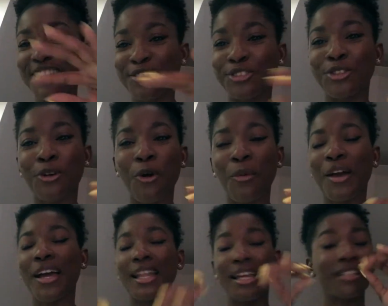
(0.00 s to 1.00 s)
on top,
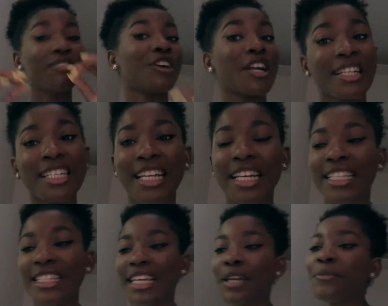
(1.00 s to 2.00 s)
and it's very
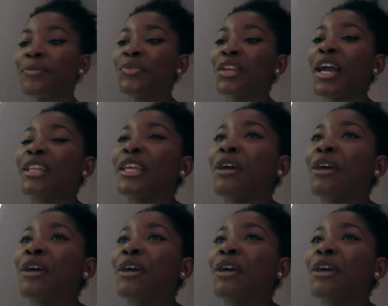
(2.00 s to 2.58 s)
tasty. And they